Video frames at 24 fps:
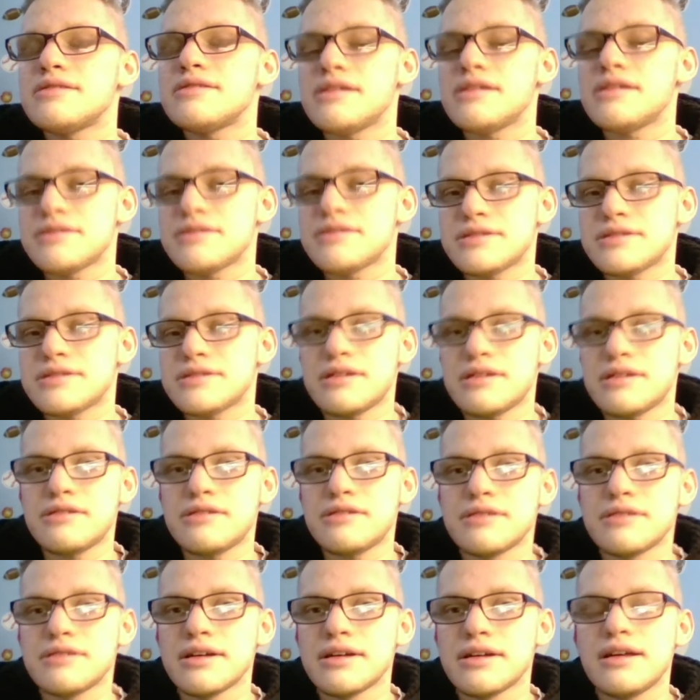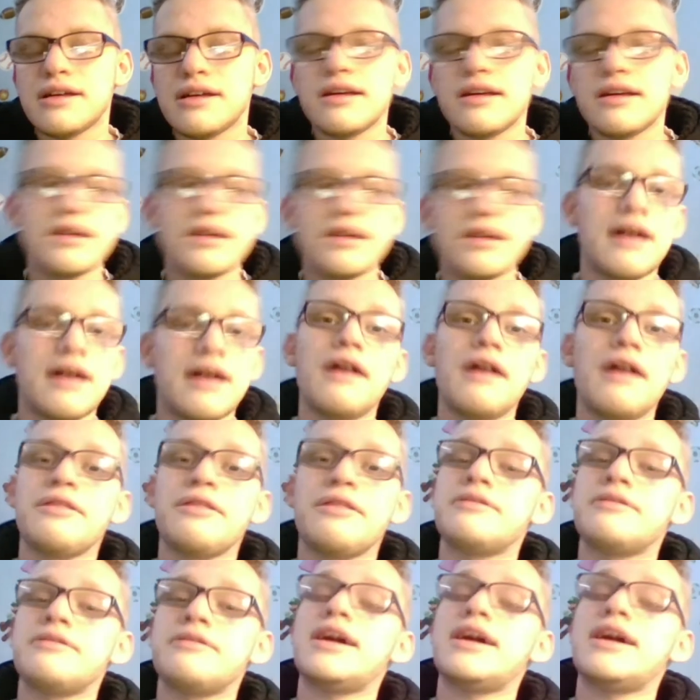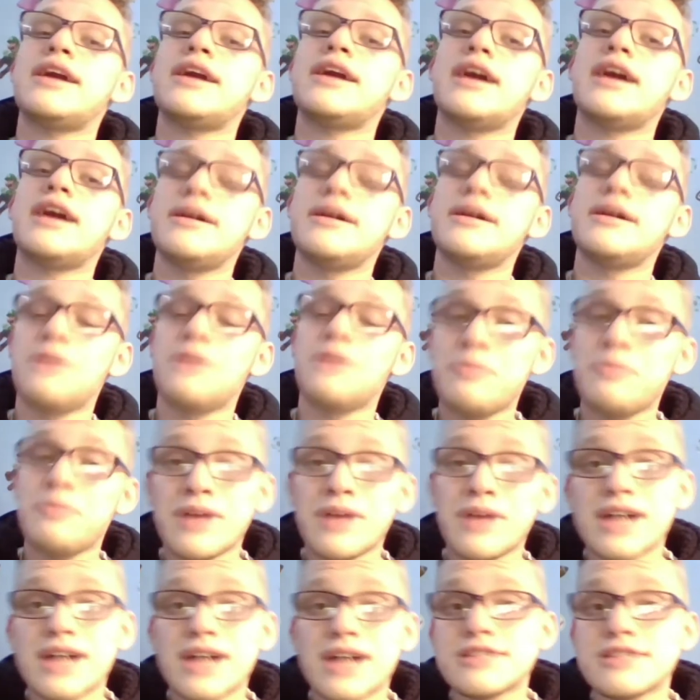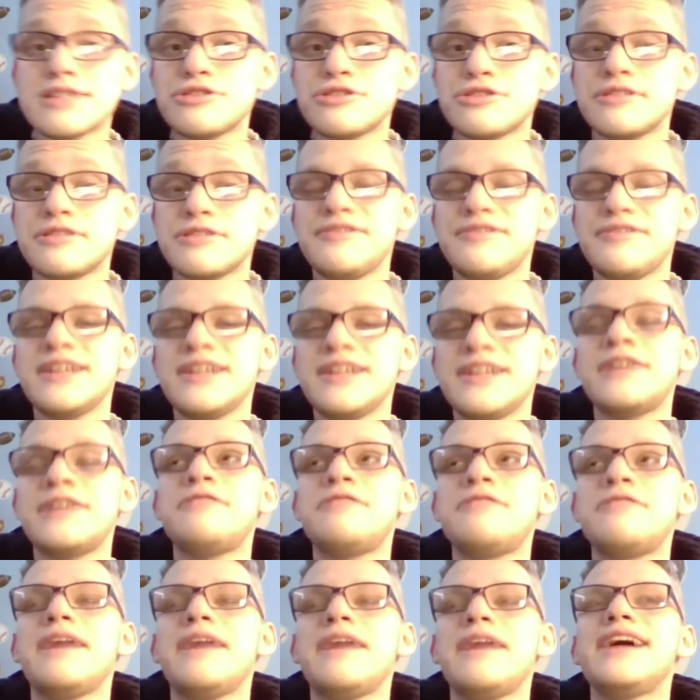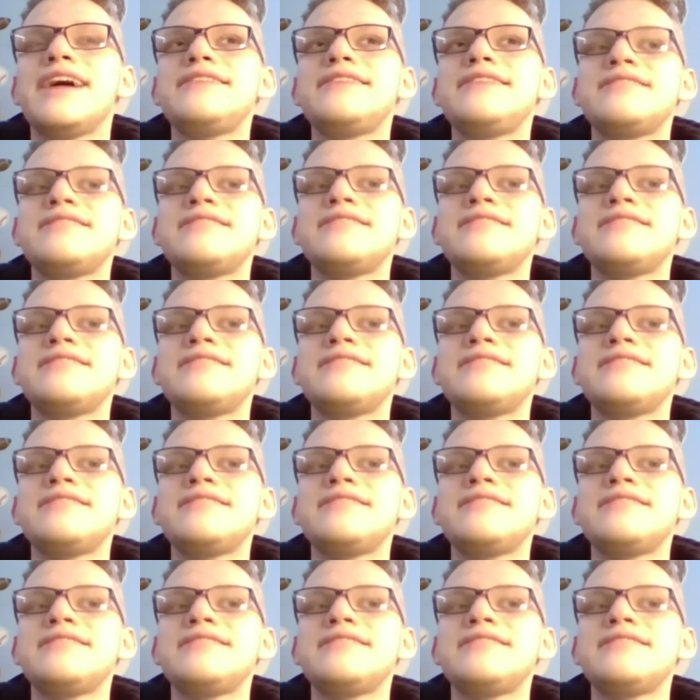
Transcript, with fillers: So yeah, other than that, I hope you guys enjoyed the video, and